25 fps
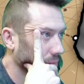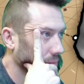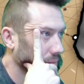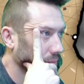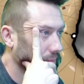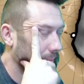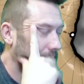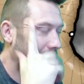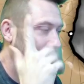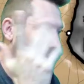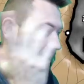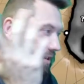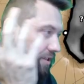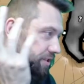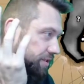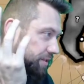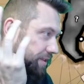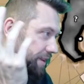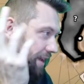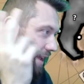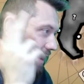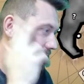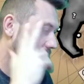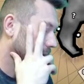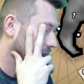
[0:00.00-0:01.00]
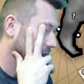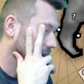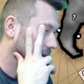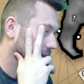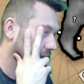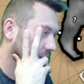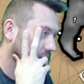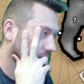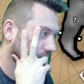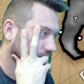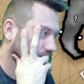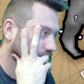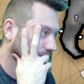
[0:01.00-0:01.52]
Match. Damn it.
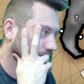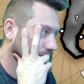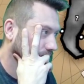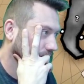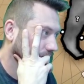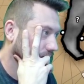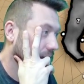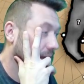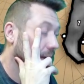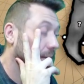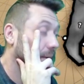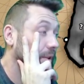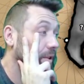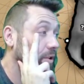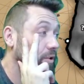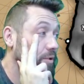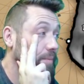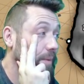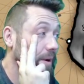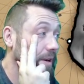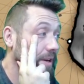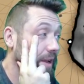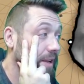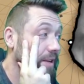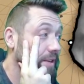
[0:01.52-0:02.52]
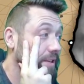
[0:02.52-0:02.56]
Now I lose my 10